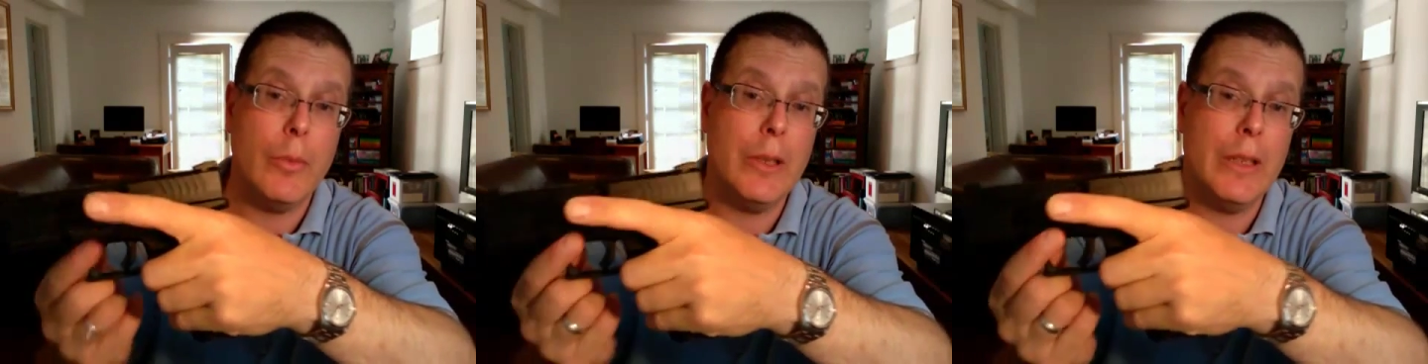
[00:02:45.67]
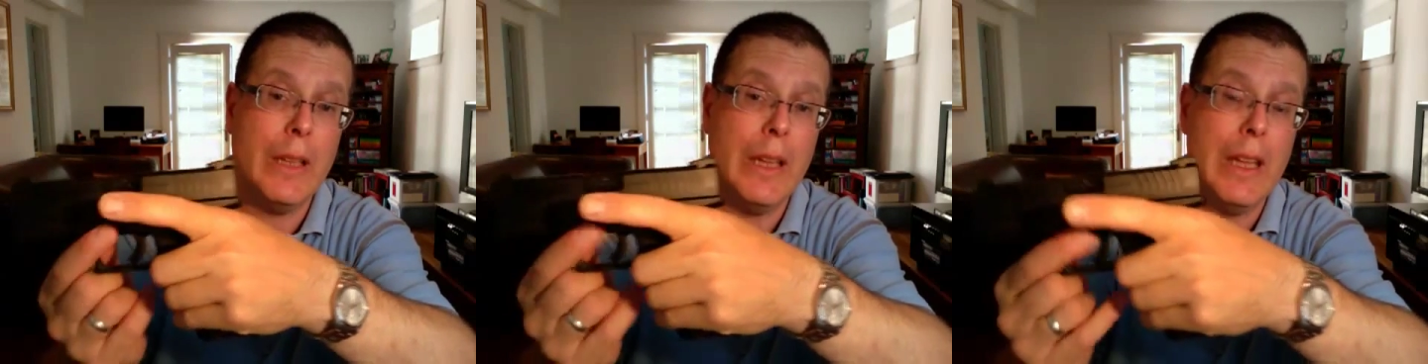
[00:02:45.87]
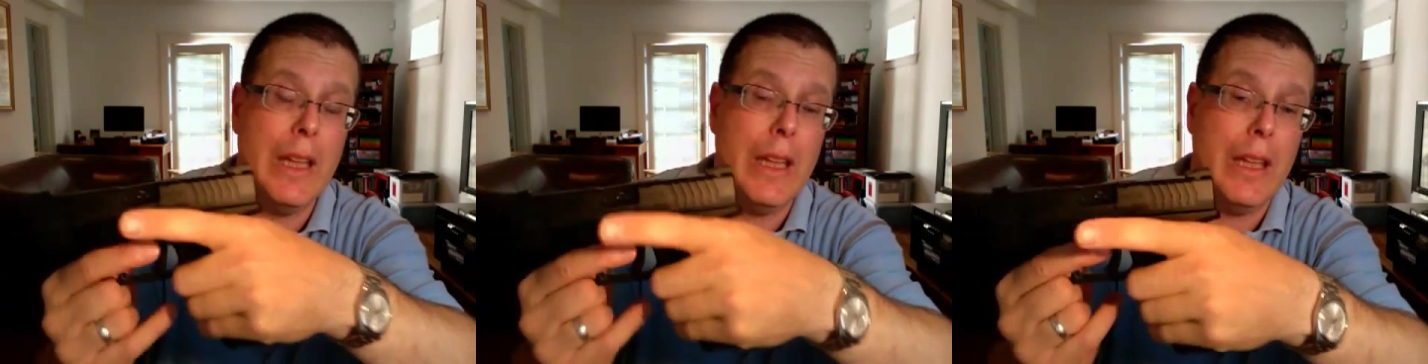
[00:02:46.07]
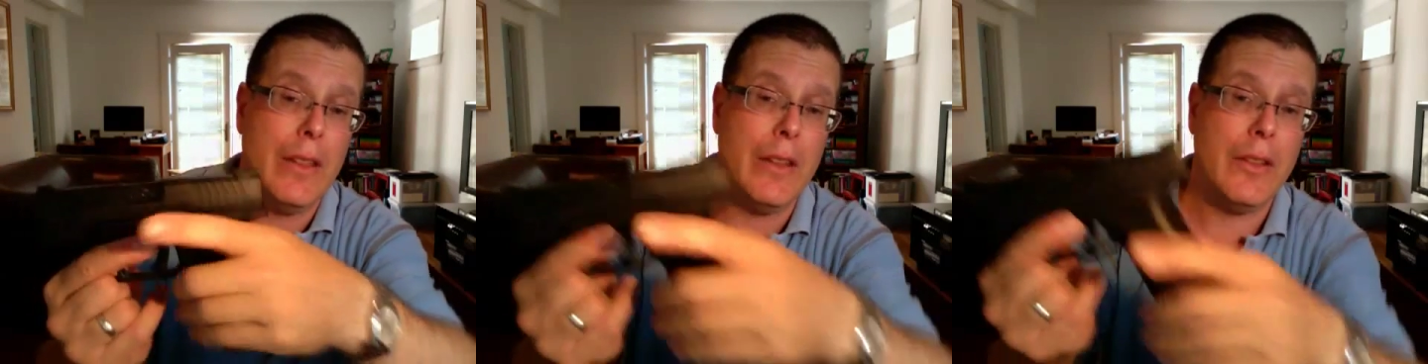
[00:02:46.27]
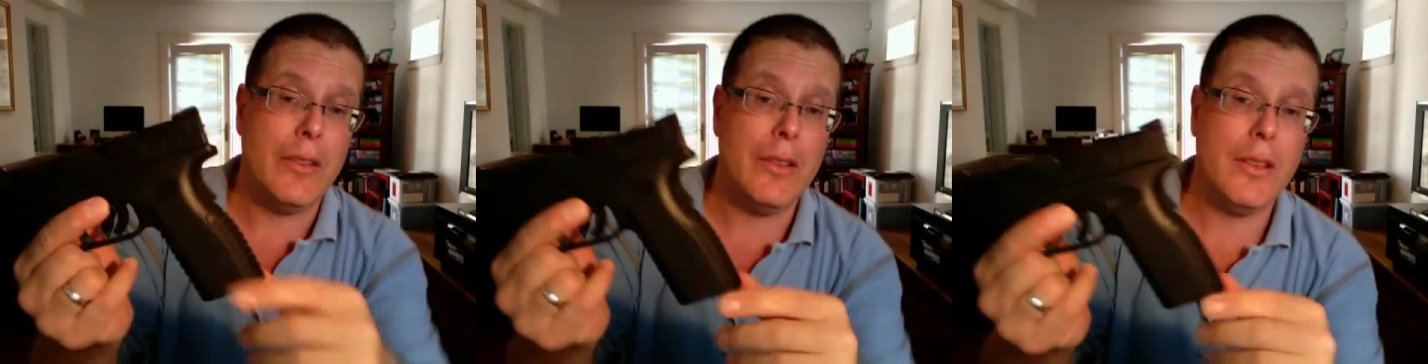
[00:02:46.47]
but
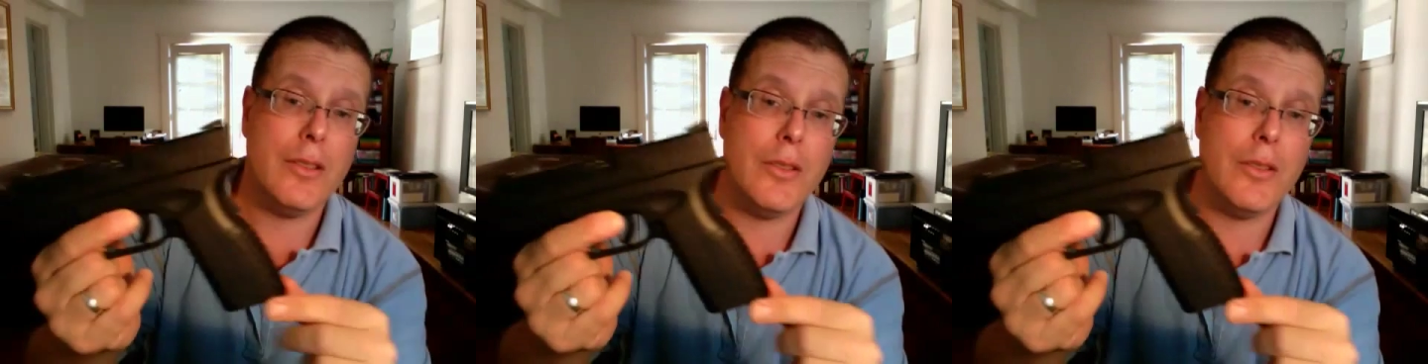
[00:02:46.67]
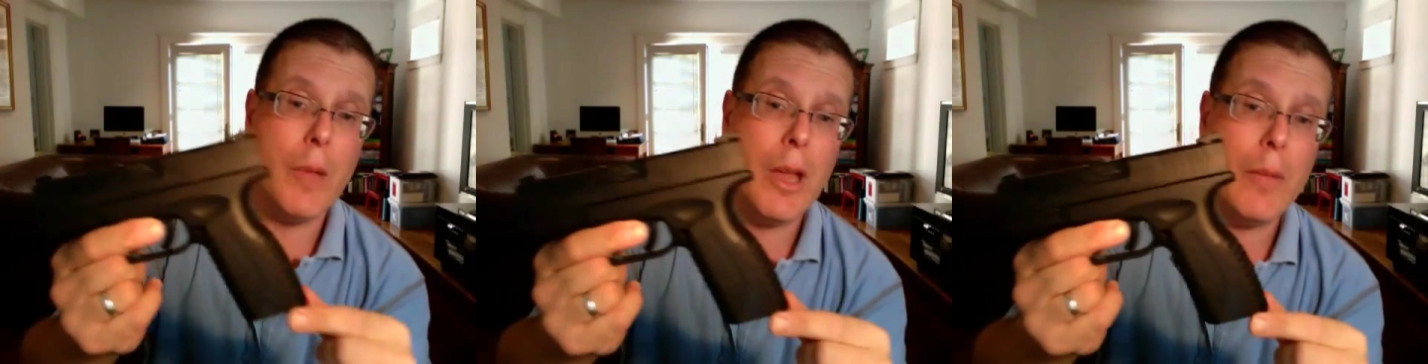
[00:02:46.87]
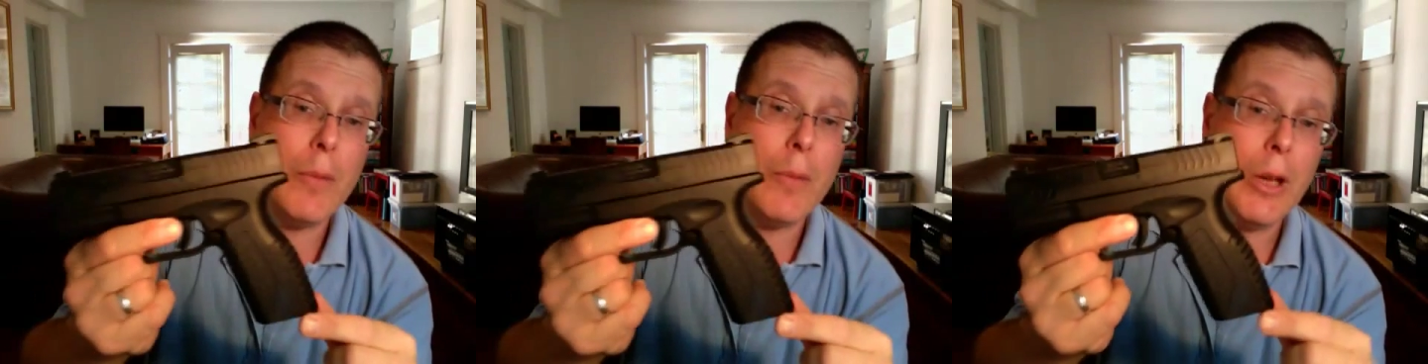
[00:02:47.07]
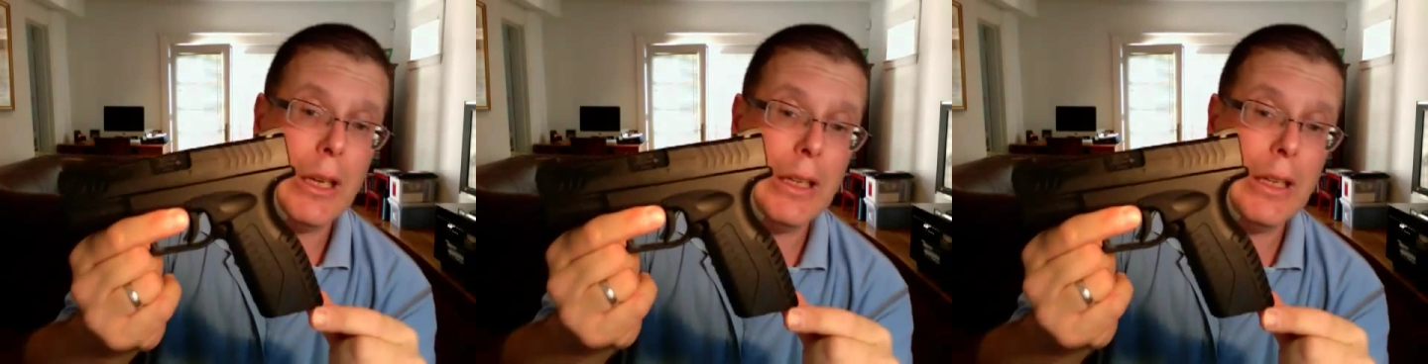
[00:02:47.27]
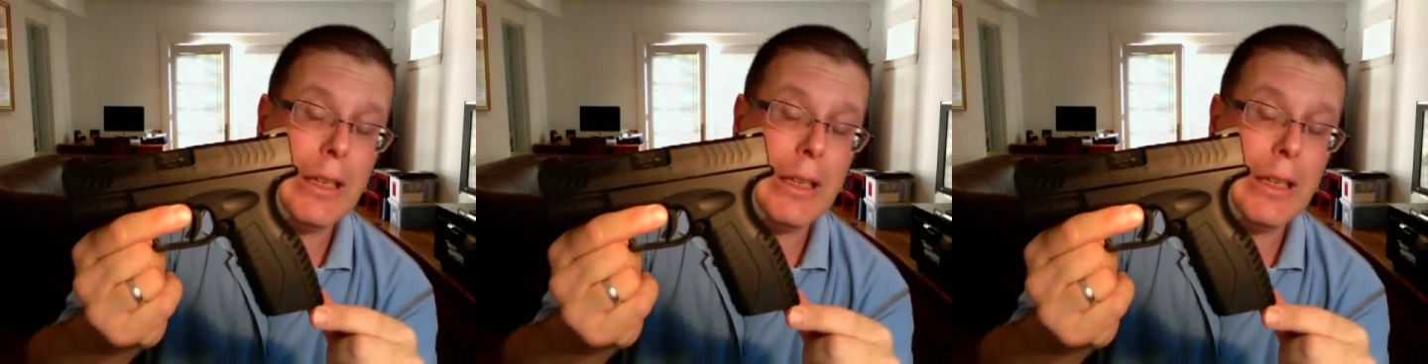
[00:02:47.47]
this is, to my mind,